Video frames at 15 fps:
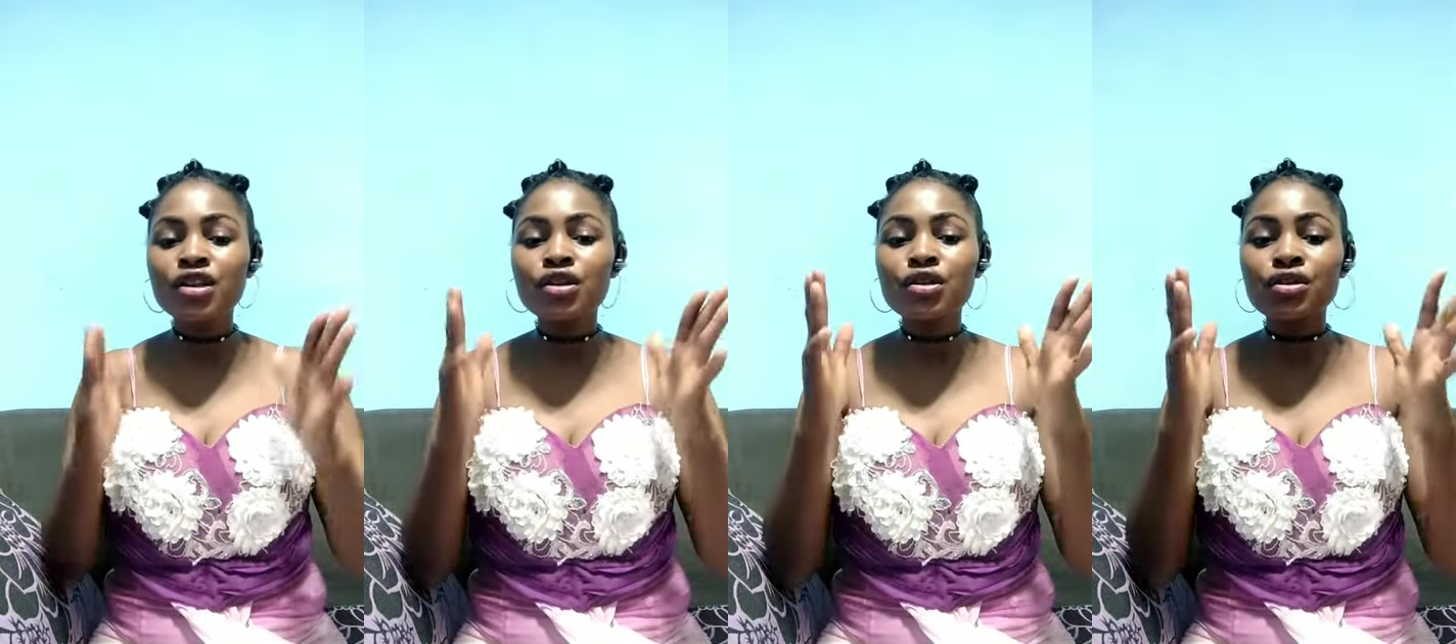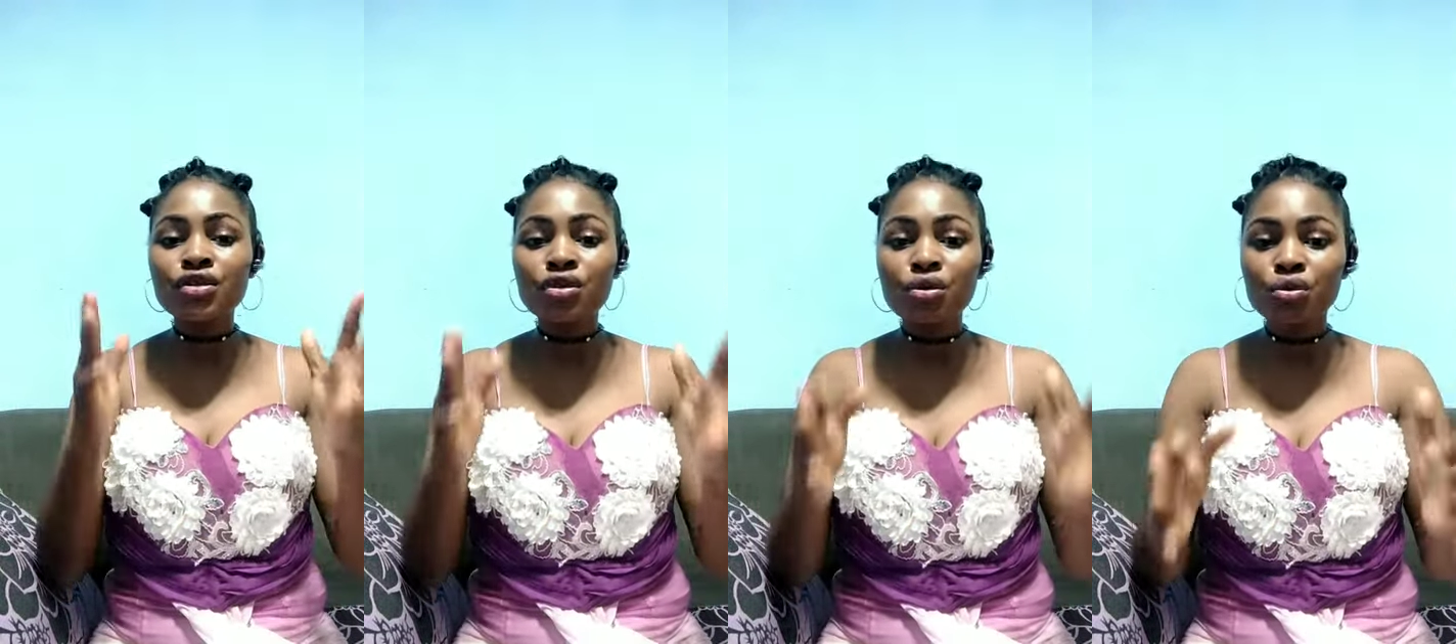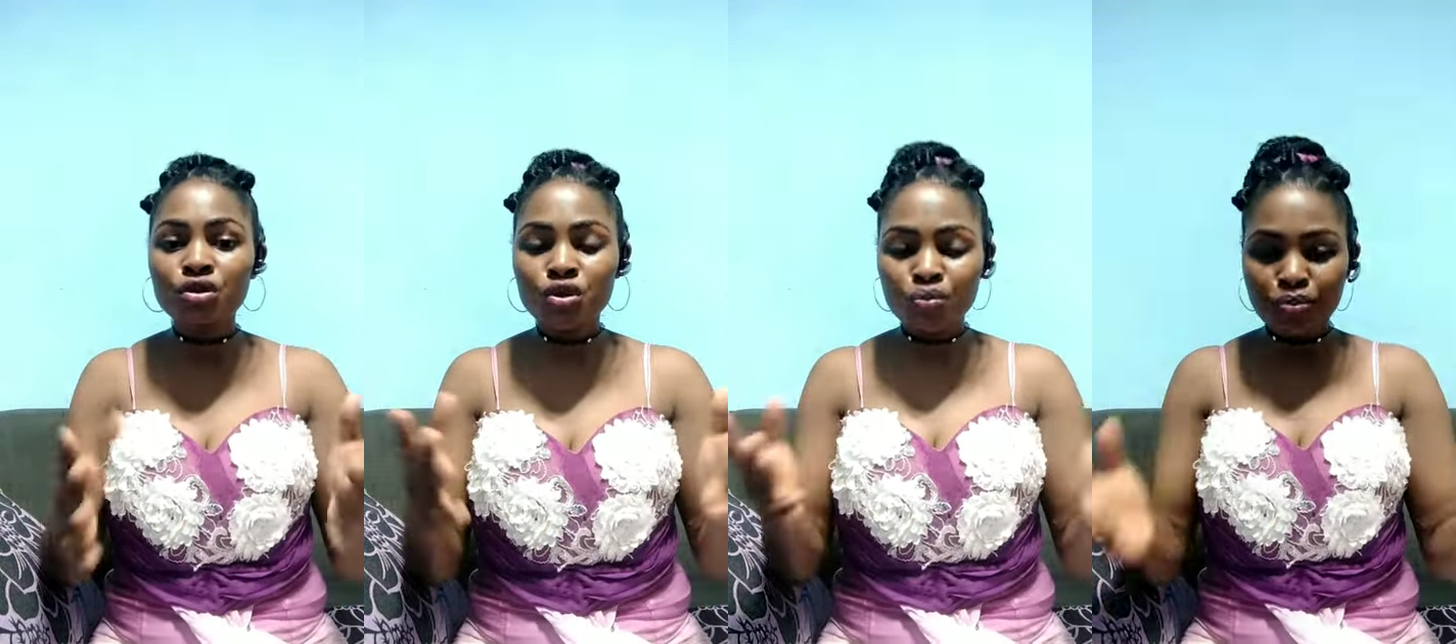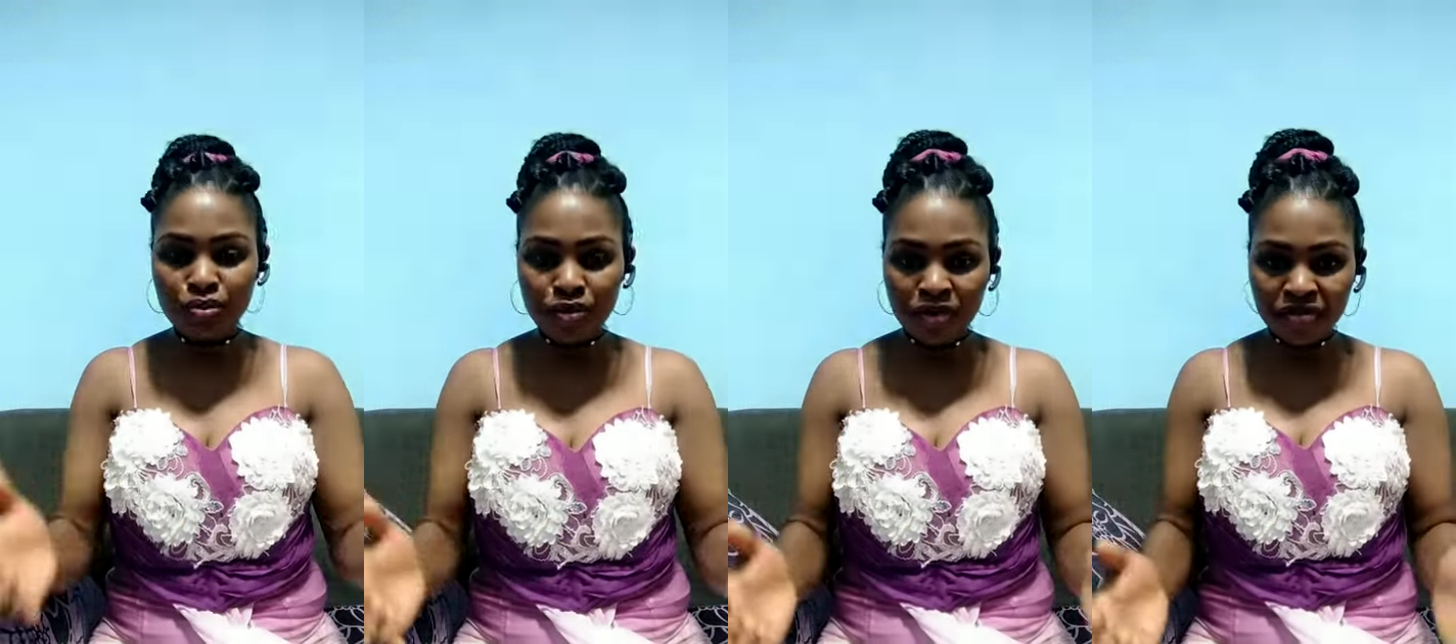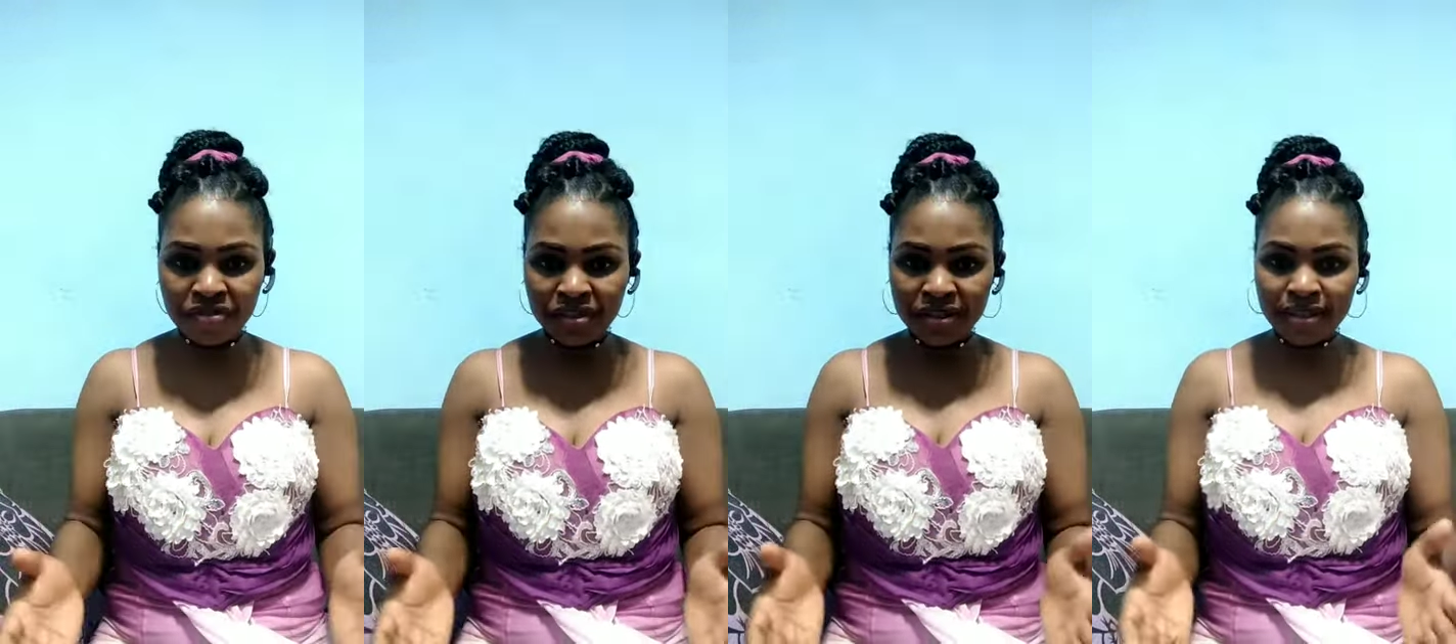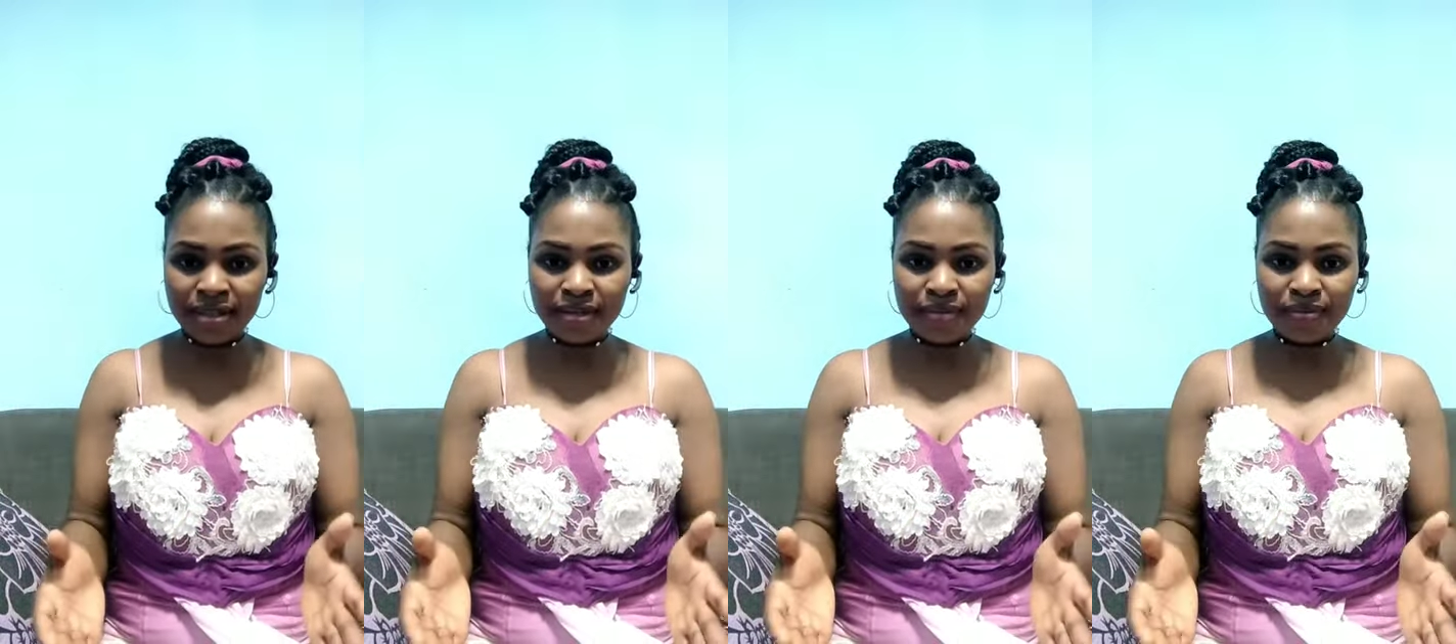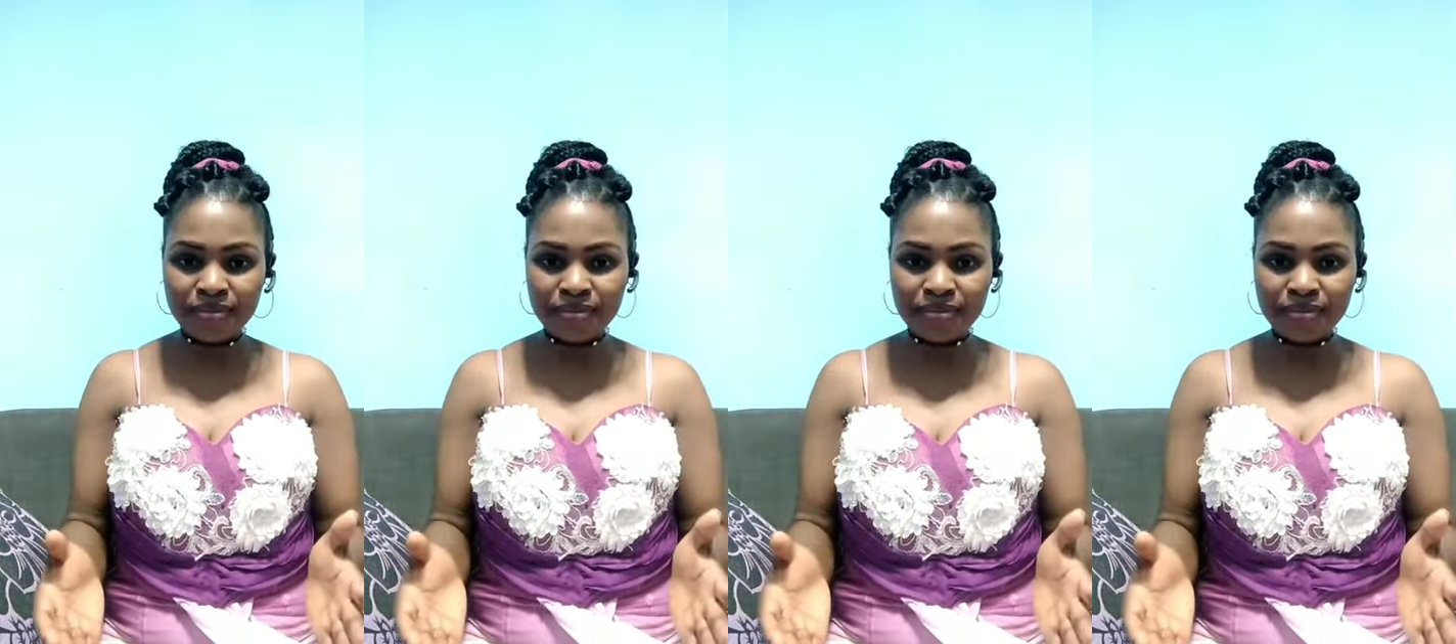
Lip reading: yield profits.